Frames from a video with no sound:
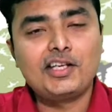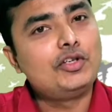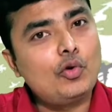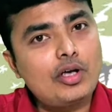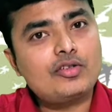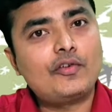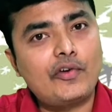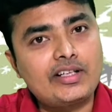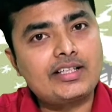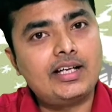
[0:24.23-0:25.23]
se US aur
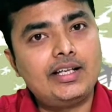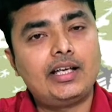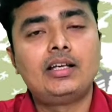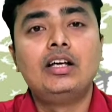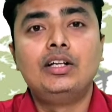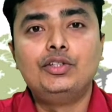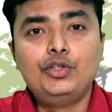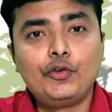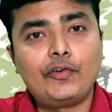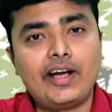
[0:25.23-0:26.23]
France ke liye
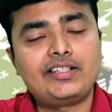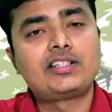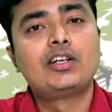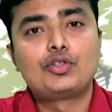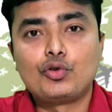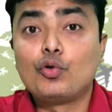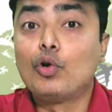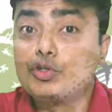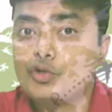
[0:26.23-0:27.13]
new flights shuru